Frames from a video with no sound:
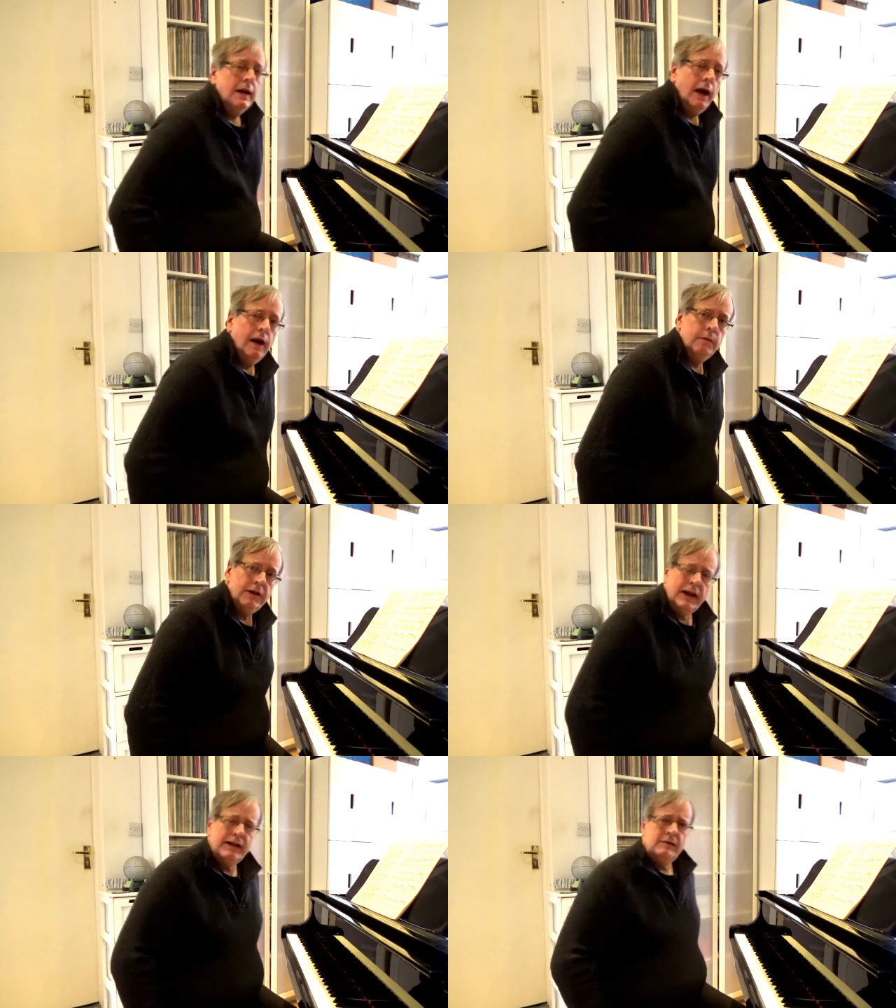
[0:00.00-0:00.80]

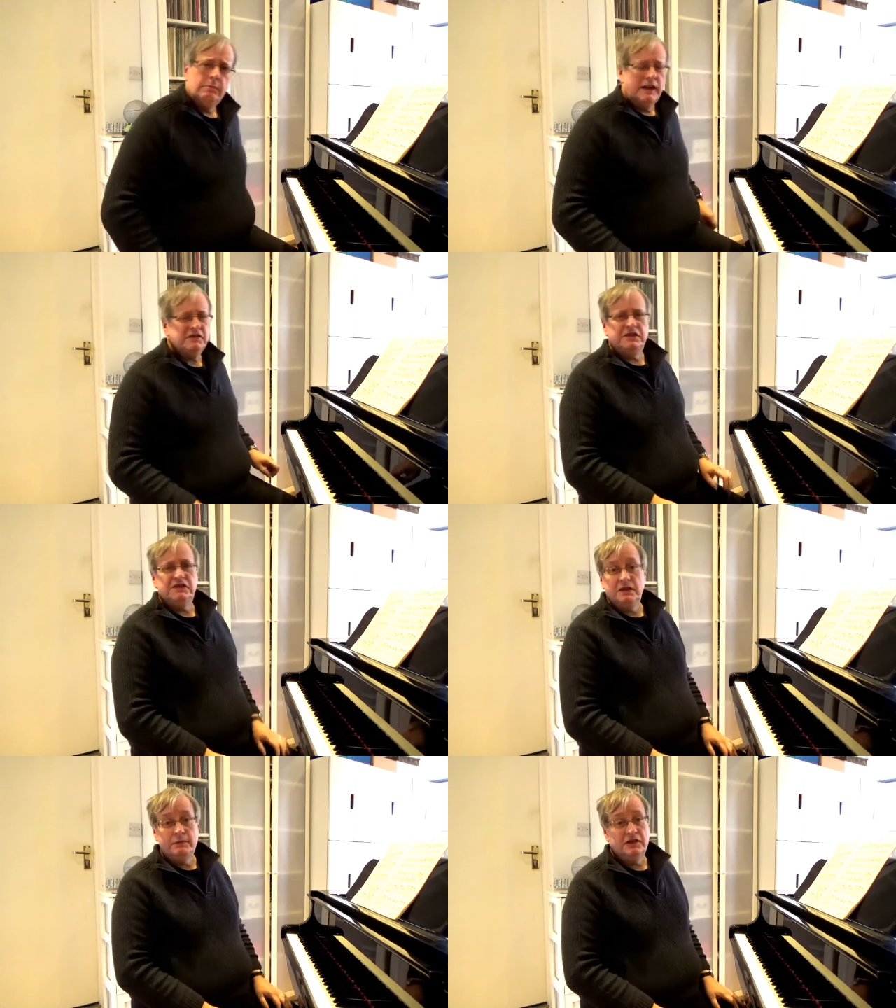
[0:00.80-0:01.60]
And any passages
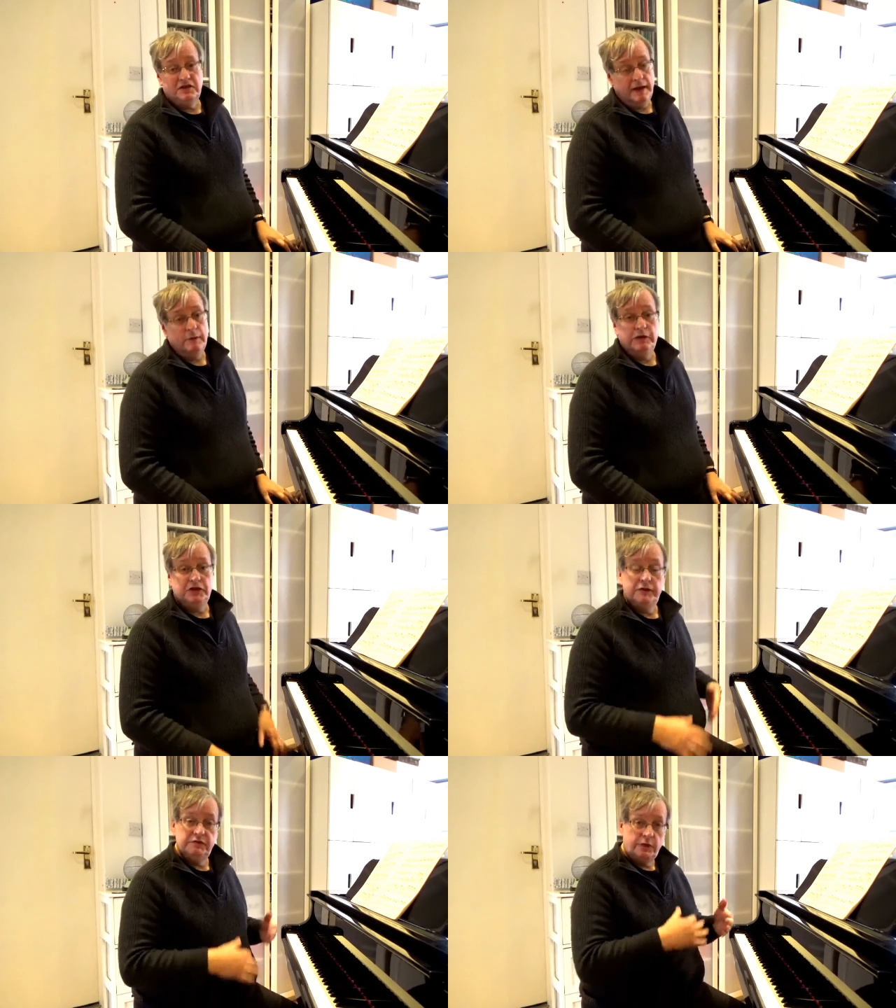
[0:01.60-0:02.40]
similar to that which use